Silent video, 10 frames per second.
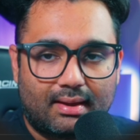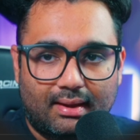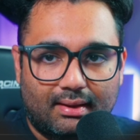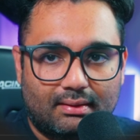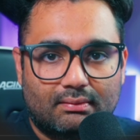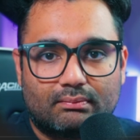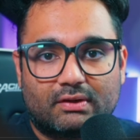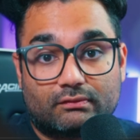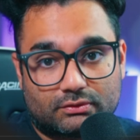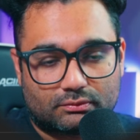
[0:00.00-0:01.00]
and my
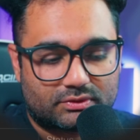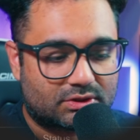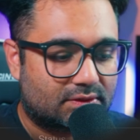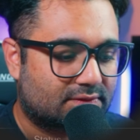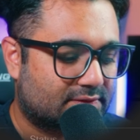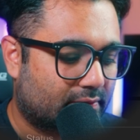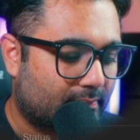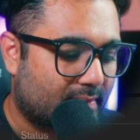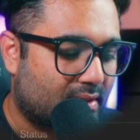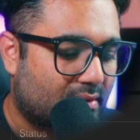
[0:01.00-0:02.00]
virtual machine.
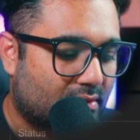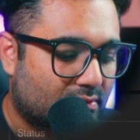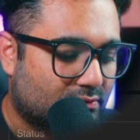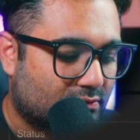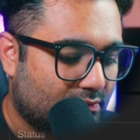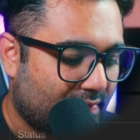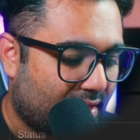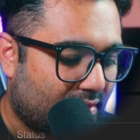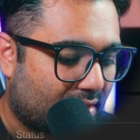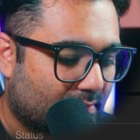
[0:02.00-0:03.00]
So to do
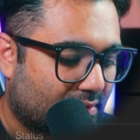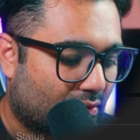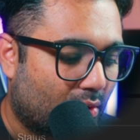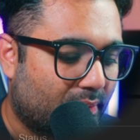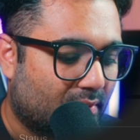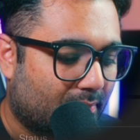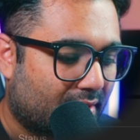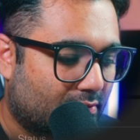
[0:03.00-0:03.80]
that, I'm going to open up my